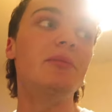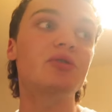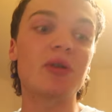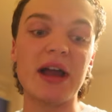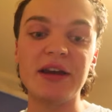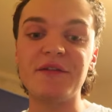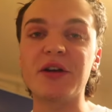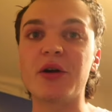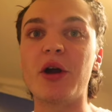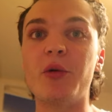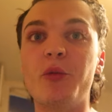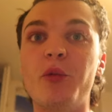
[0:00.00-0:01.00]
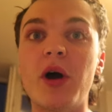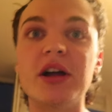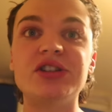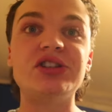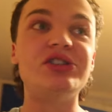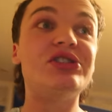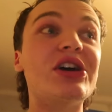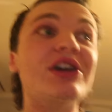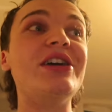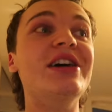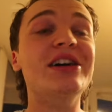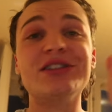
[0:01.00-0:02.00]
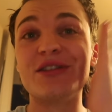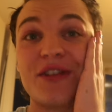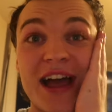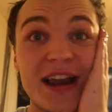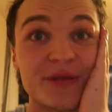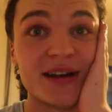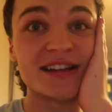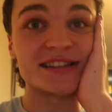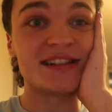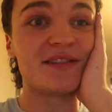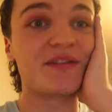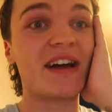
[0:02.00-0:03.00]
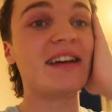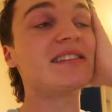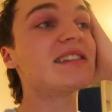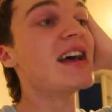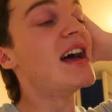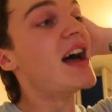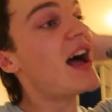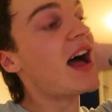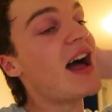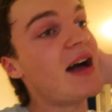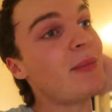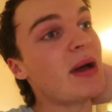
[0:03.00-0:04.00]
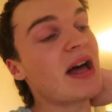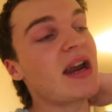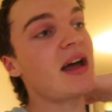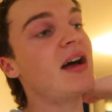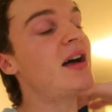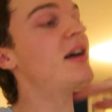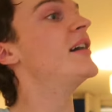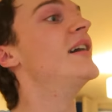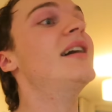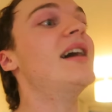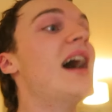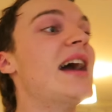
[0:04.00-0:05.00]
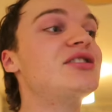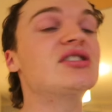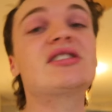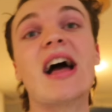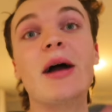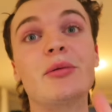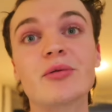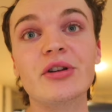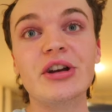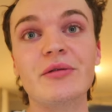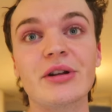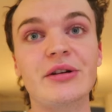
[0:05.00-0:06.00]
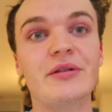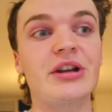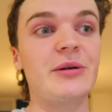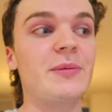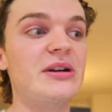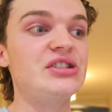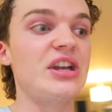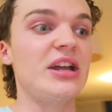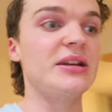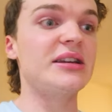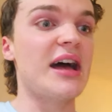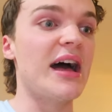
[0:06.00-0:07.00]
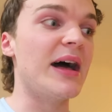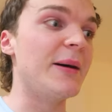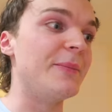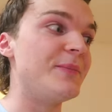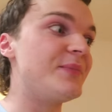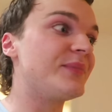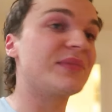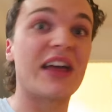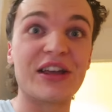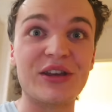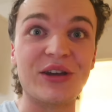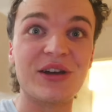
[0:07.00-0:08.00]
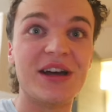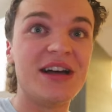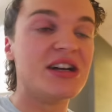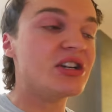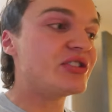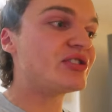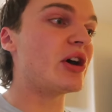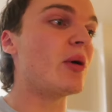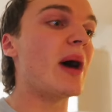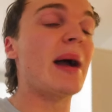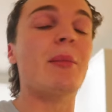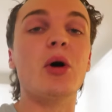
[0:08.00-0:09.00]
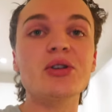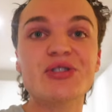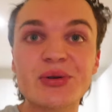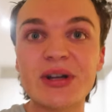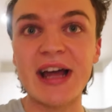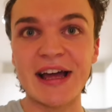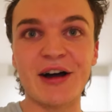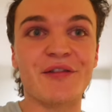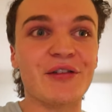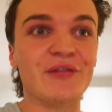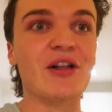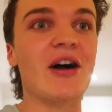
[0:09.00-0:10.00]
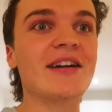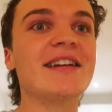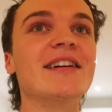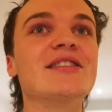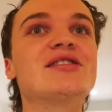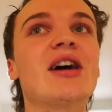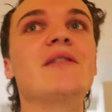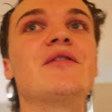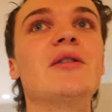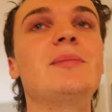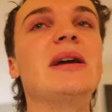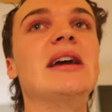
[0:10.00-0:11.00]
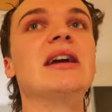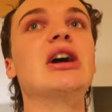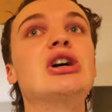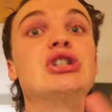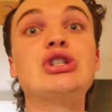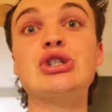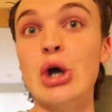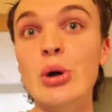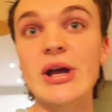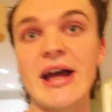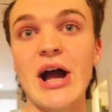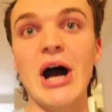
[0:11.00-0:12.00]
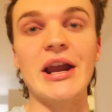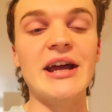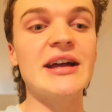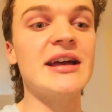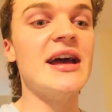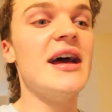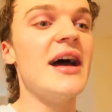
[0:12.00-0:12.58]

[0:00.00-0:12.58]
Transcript: trying to figure out what to do. So if anyone has any advice, I would really, really, really appreciate it. Thank you. So I'm also gonna end off the vlog here. Sorry for it being so chaotic.